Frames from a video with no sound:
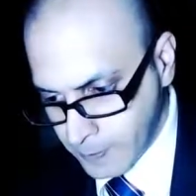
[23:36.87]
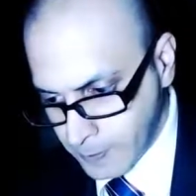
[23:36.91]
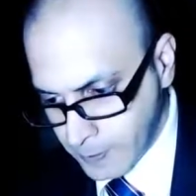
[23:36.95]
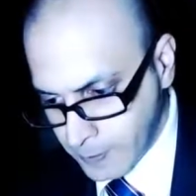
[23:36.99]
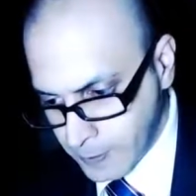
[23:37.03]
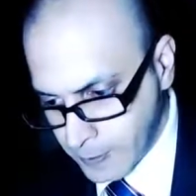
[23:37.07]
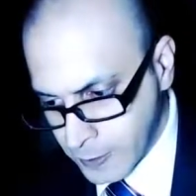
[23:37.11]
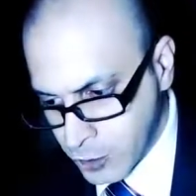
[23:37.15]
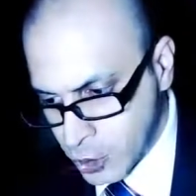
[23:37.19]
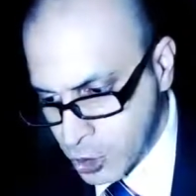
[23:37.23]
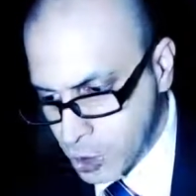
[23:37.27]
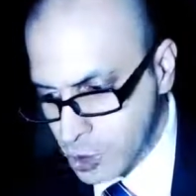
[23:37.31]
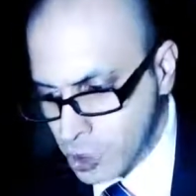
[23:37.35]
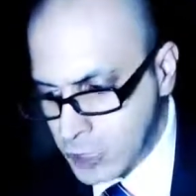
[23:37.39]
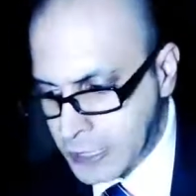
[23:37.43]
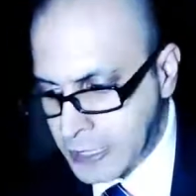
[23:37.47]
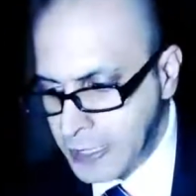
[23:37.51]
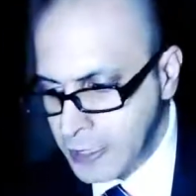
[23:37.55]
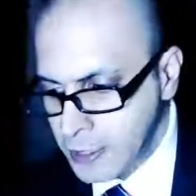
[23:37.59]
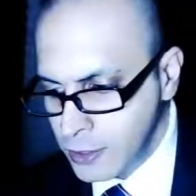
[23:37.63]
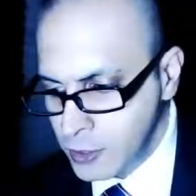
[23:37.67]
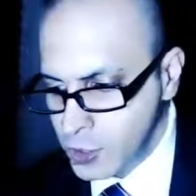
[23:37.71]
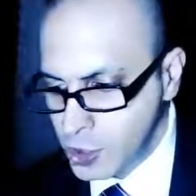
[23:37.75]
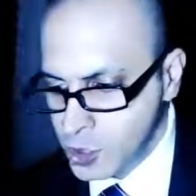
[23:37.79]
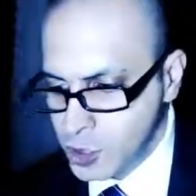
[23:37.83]
it has
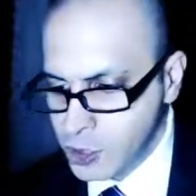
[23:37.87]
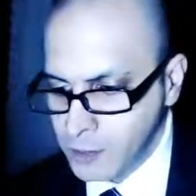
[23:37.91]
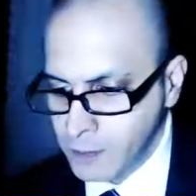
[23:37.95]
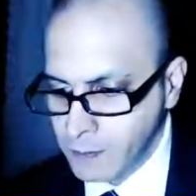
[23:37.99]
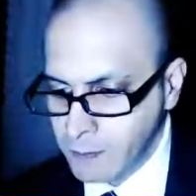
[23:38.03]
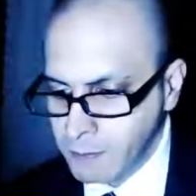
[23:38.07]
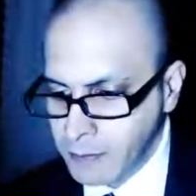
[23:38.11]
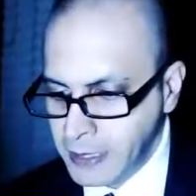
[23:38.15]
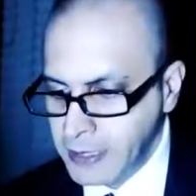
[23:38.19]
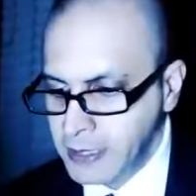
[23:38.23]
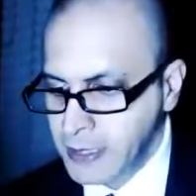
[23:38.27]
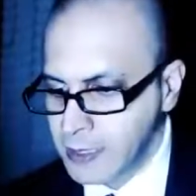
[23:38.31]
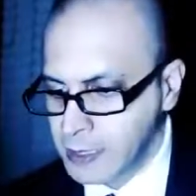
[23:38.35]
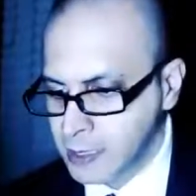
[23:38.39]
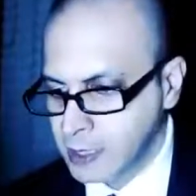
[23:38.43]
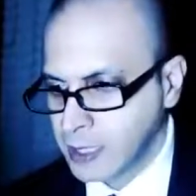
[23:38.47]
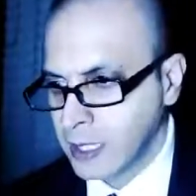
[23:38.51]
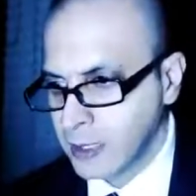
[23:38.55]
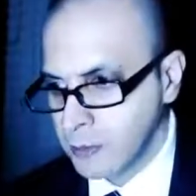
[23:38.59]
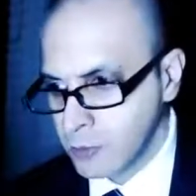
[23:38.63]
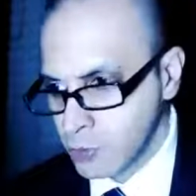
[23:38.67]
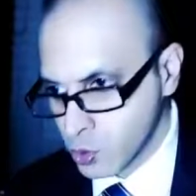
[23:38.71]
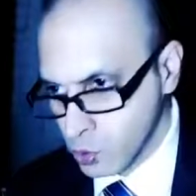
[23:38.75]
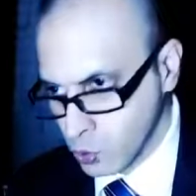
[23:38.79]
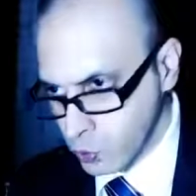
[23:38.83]
changed many
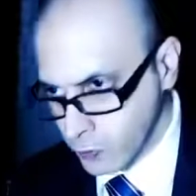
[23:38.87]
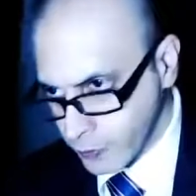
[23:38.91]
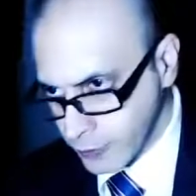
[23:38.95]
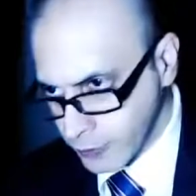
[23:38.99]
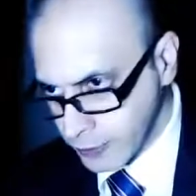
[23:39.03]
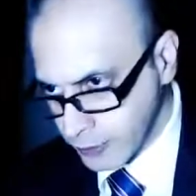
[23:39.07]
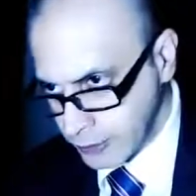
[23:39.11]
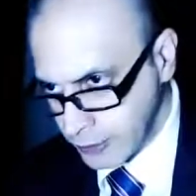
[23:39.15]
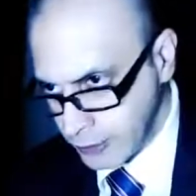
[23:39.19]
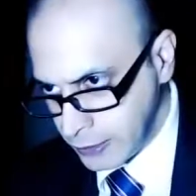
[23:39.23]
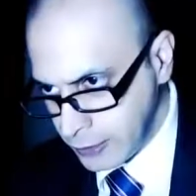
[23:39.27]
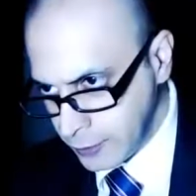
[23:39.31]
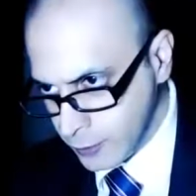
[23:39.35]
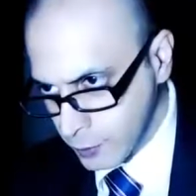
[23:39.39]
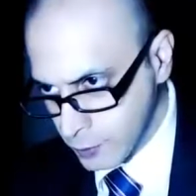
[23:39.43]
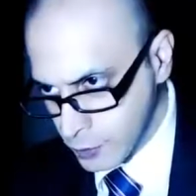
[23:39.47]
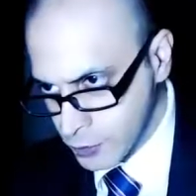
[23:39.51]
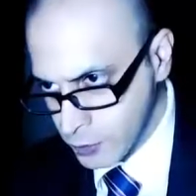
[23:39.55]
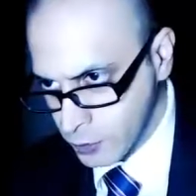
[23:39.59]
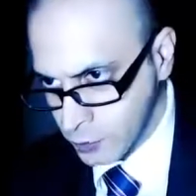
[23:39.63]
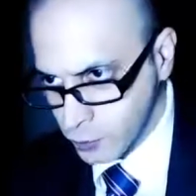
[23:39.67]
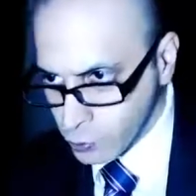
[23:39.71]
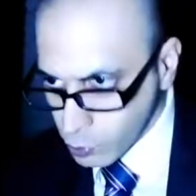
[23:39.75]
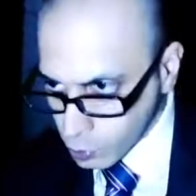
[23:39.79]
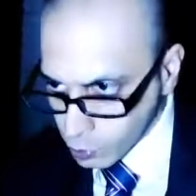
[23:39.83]
times over the years.
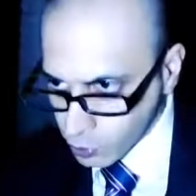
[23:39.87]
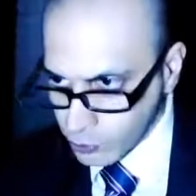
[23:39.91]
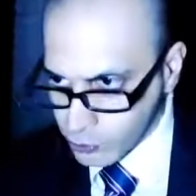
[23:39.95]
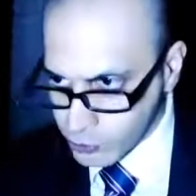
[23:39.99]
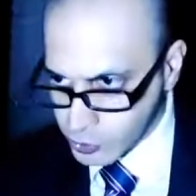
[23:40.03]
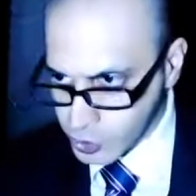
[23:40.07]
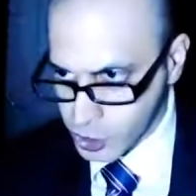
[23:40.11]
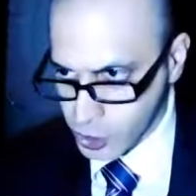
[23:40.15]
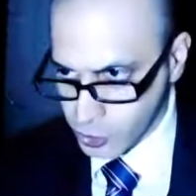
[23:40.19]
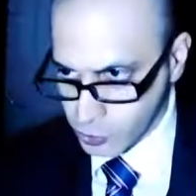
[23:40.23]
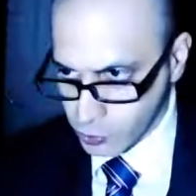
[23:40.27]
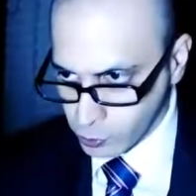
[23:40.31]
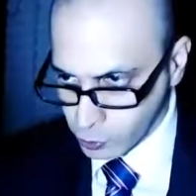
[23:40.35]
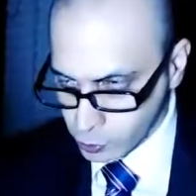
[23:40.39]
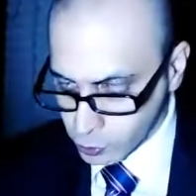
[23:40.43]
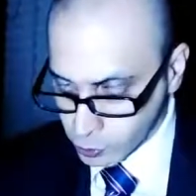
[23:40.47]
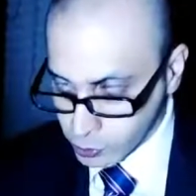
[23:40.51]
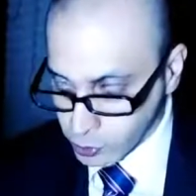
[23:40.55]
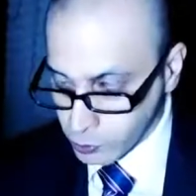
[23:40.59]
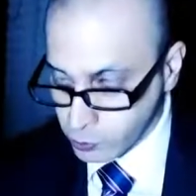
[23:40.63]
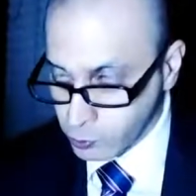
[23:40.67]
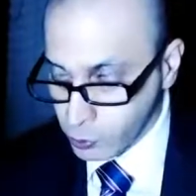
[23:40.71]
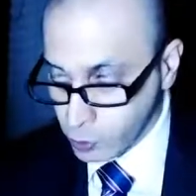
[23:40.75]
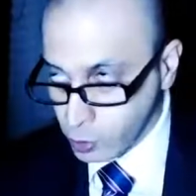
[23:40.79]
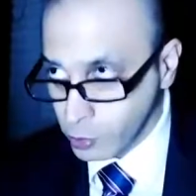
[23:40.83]
The
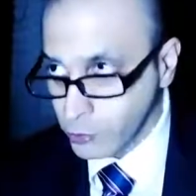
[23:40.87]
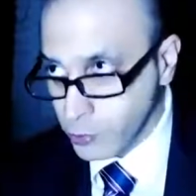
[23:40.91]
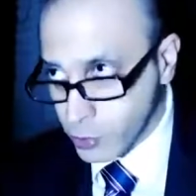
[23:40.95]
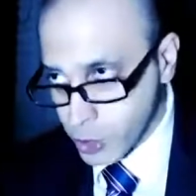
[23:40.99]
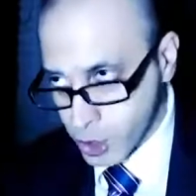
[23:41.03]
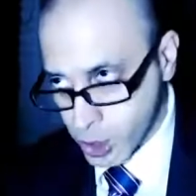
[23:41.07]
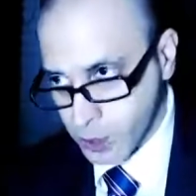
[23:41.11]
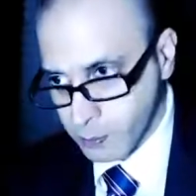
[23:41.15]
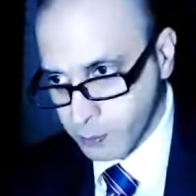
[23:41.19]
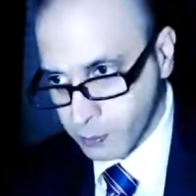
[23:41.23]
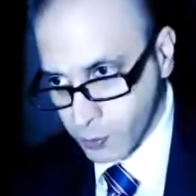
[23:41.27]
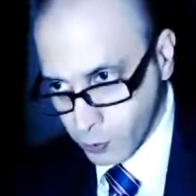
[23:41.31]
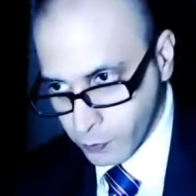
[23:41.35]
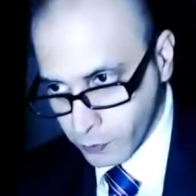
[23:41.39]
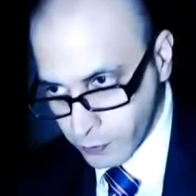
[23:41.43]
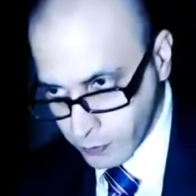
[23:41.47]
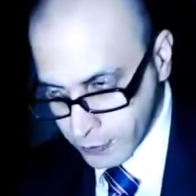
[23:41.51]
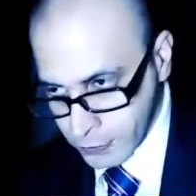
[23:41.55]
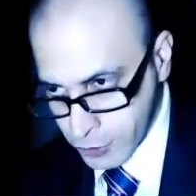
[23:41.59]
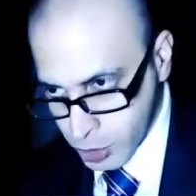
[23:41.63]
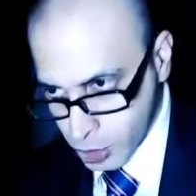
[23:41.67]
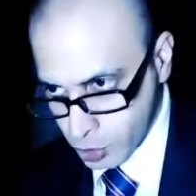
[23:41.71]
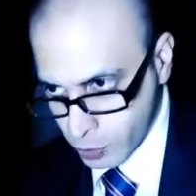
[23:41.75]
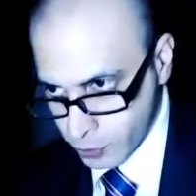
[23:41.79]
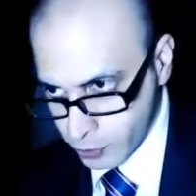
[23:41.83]
rulership over
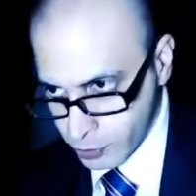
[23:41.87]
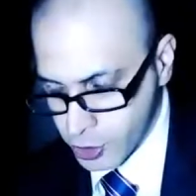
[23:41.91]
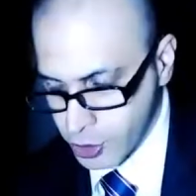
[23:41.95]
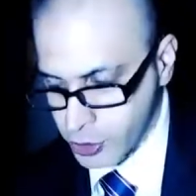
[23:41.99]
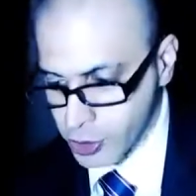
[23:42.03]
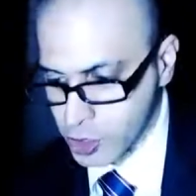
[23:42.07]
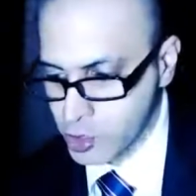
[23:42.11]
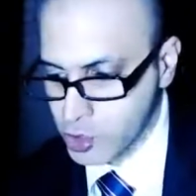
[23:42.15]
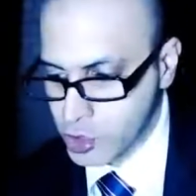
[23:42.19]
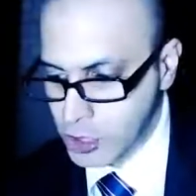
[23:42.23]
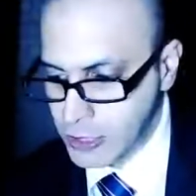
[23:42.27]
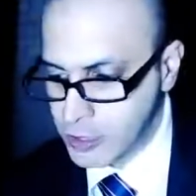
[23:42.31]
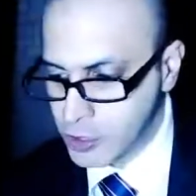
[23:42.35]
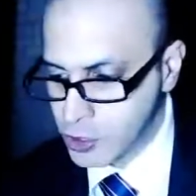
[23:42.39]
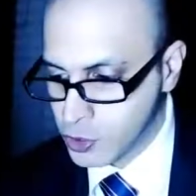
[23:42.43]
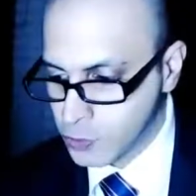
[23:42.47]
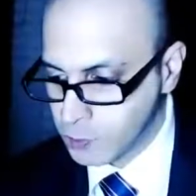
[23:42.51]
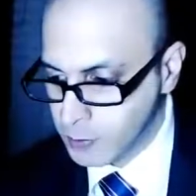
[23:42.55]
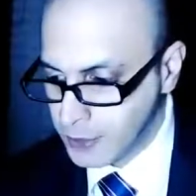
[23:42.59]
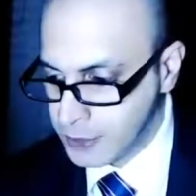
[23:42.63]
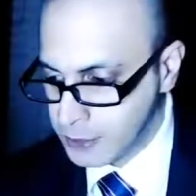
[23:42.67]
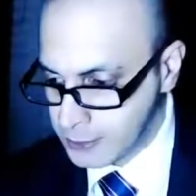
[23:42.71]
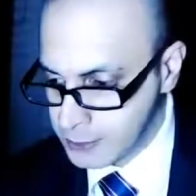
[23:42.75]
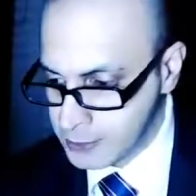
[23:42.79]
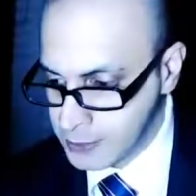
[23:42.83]
the church has changed
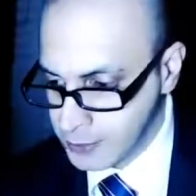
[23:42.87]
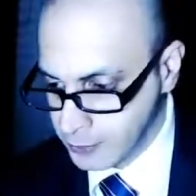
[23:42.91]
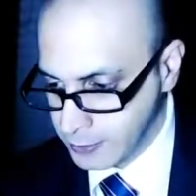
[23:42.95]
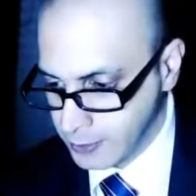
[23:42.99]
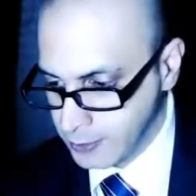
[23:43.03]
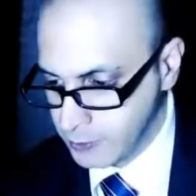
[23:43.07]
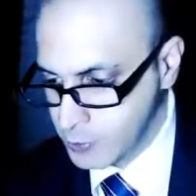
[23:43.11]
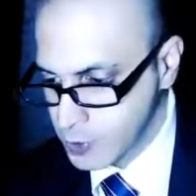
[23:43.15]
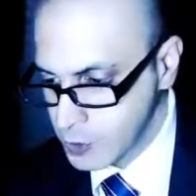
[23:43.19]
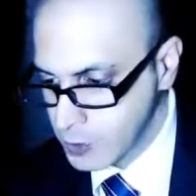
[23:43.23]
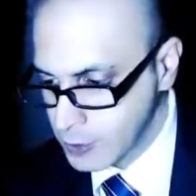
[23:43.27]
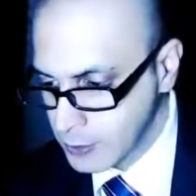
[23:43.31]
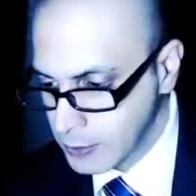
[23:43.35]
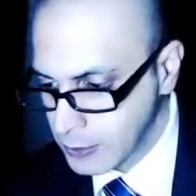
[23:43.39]
many times.